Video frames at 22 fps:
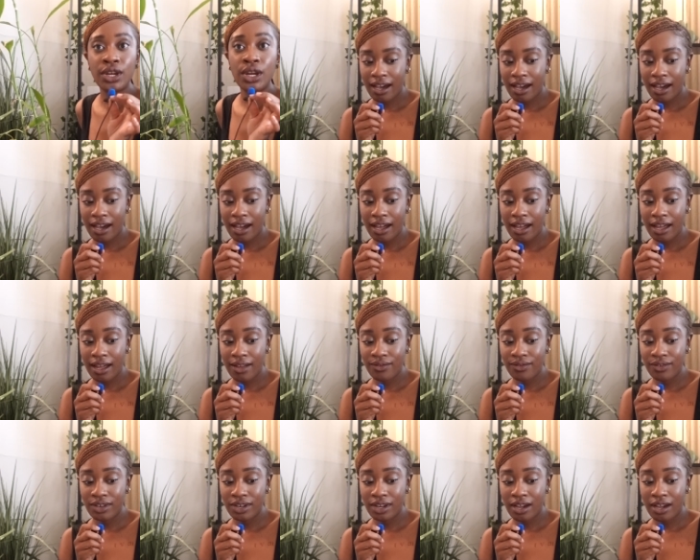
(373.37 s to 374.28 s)
I
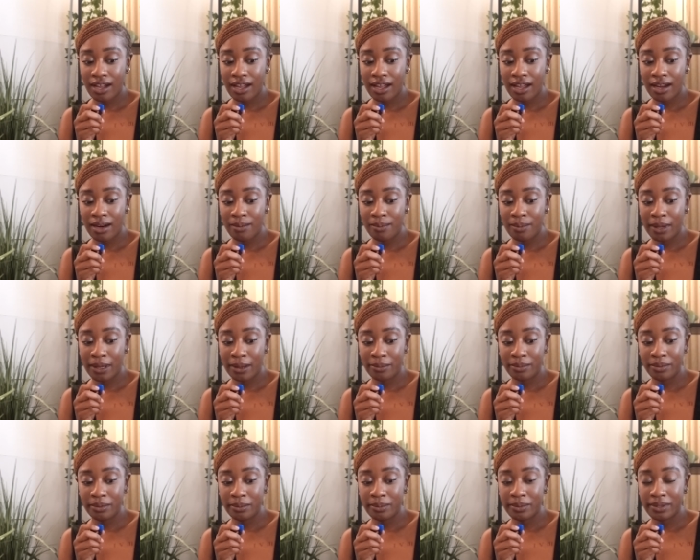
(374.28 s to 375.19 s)
have not had a
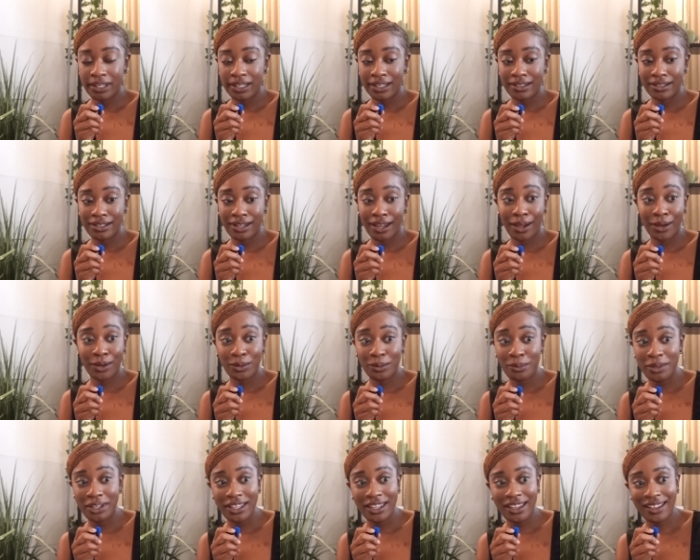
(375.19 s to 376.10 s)
bamboo plant die
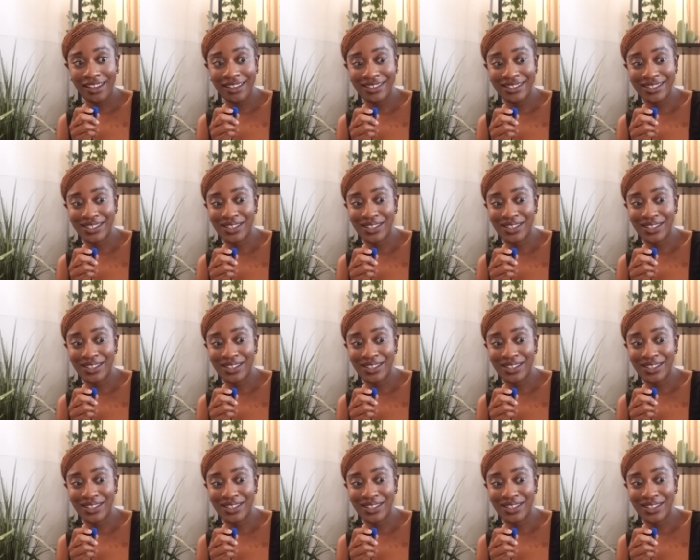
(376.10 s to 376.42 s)
on me yet,